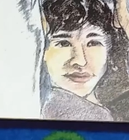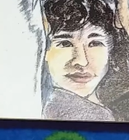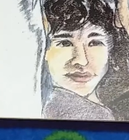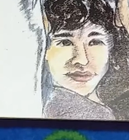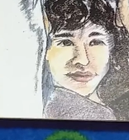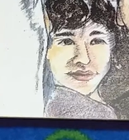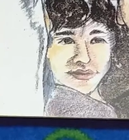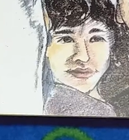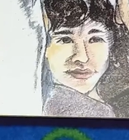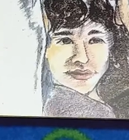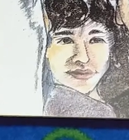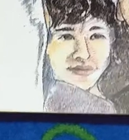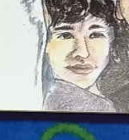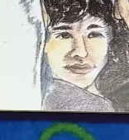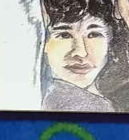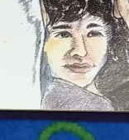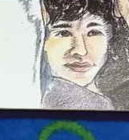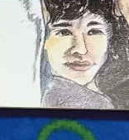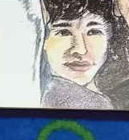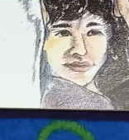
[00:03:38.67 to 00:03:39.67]

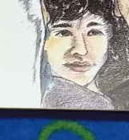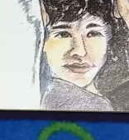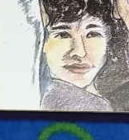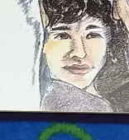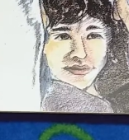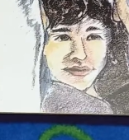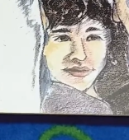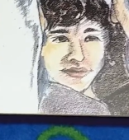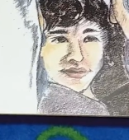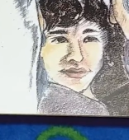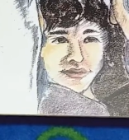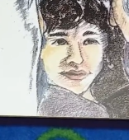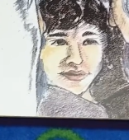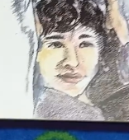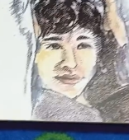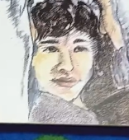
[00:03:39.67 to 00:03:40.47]
(no one is talking)